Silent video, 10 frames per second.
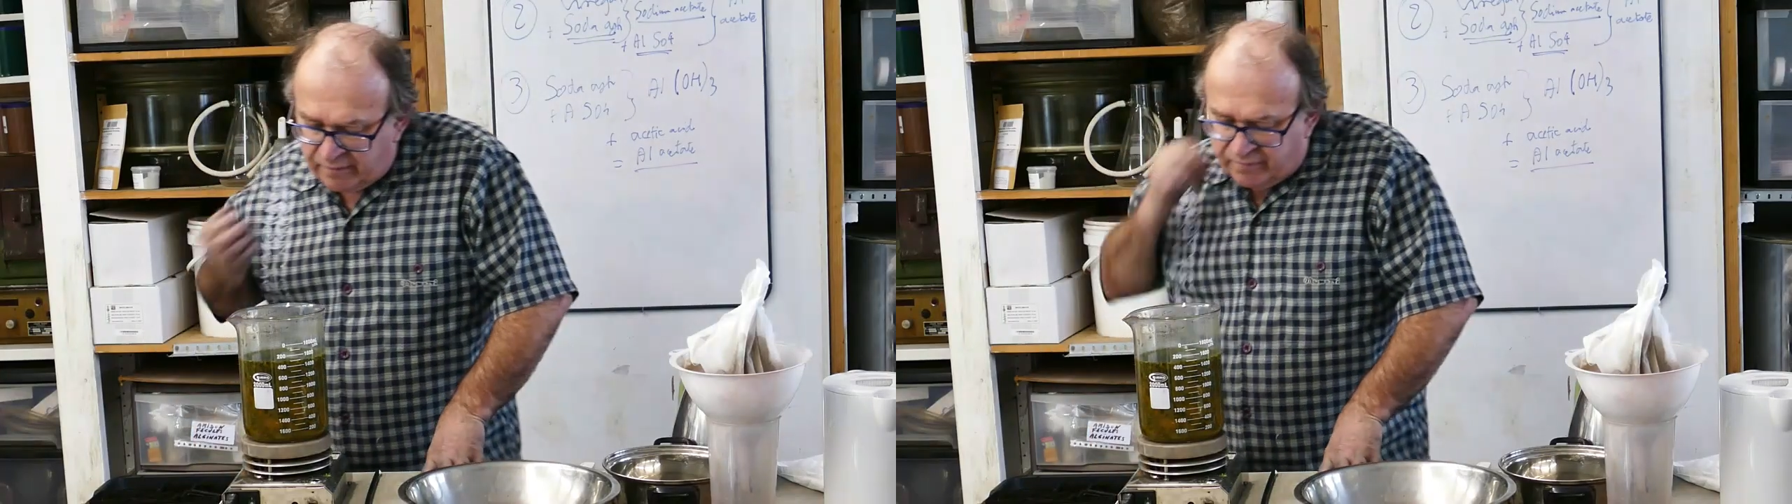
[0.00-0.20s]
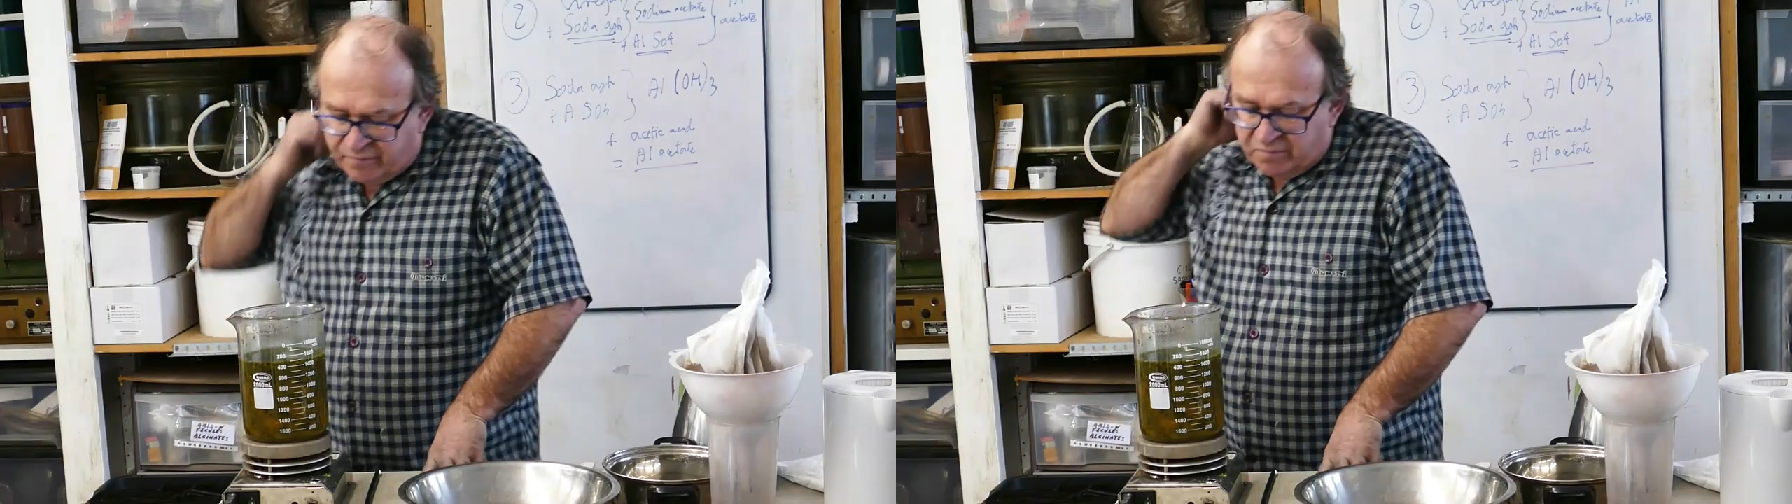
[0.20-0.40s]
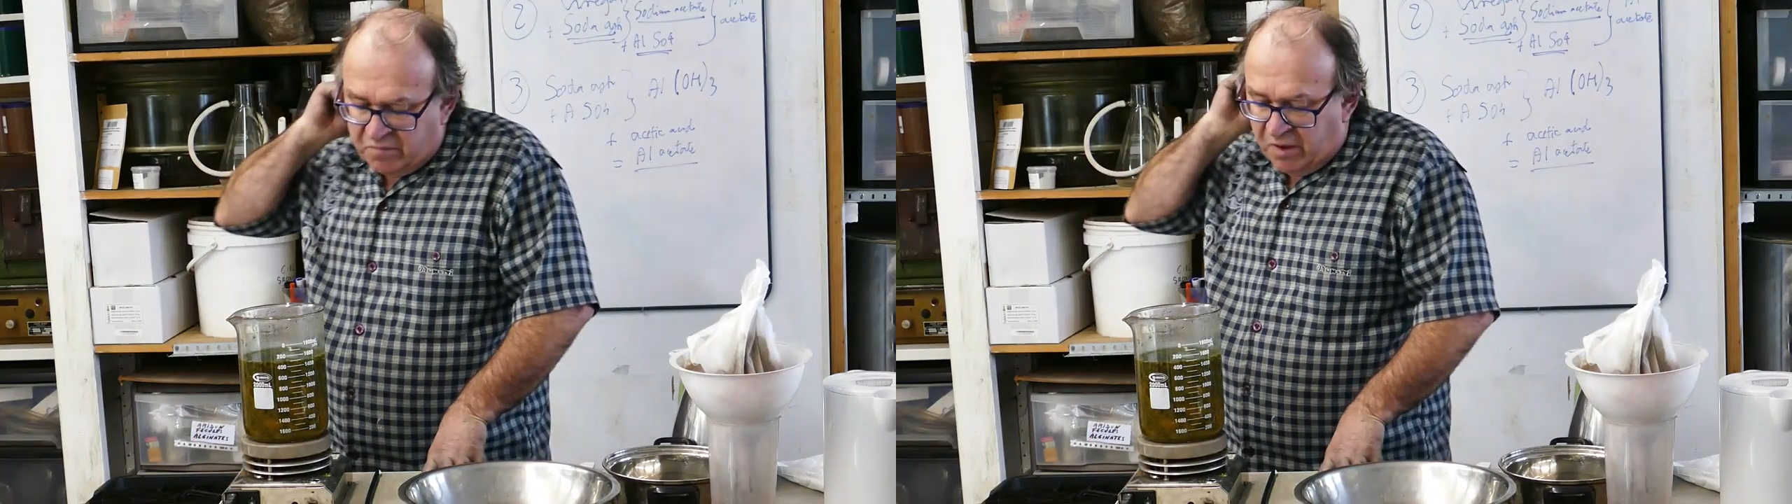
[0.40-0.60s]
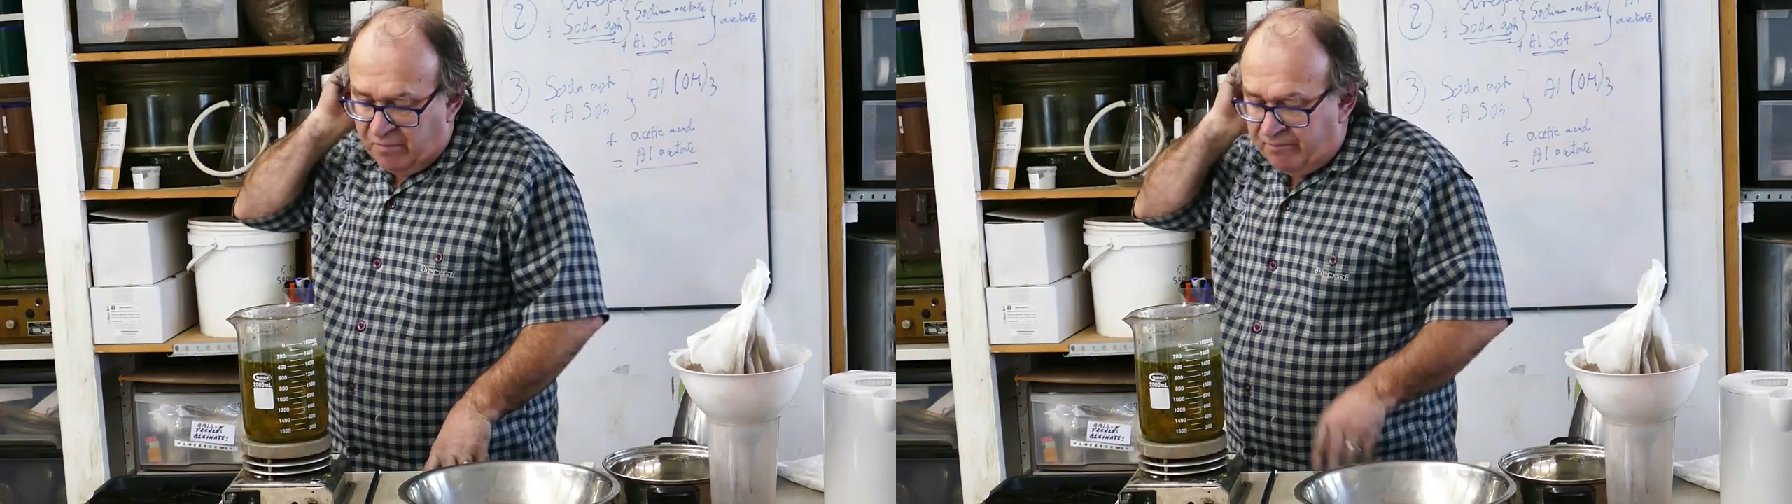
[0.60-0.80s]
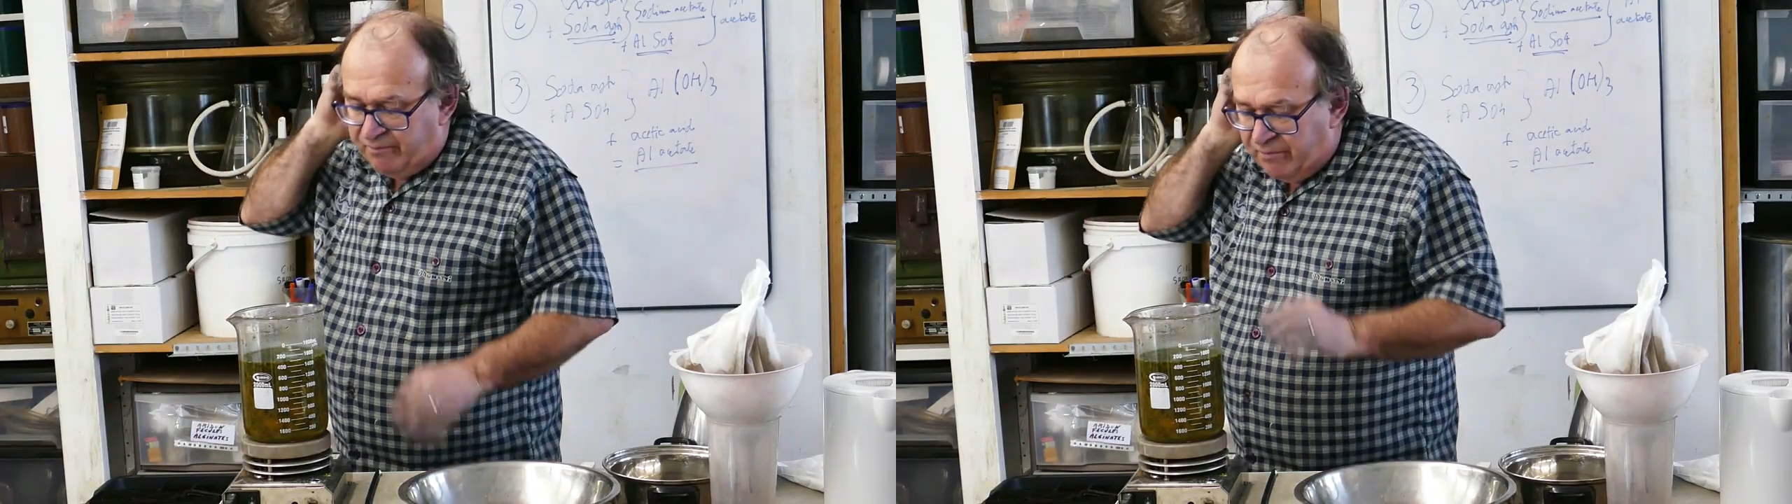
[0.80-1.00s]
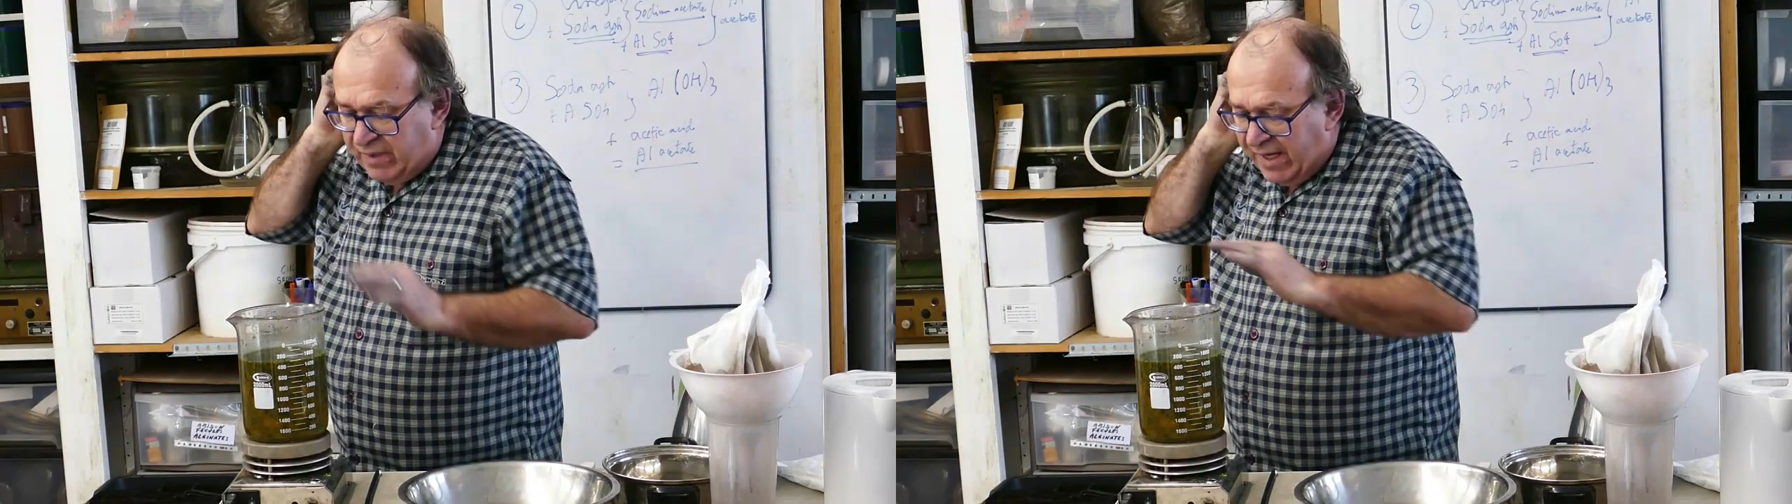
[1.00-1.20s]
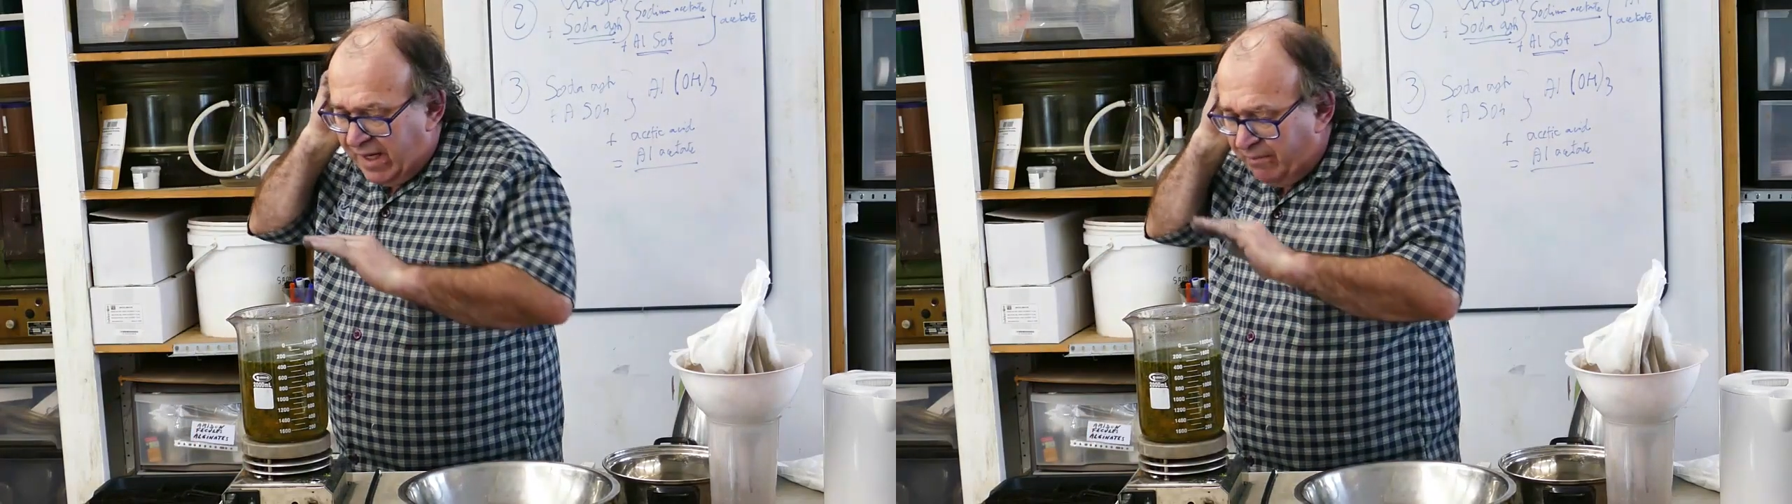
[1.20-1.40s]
of uh, little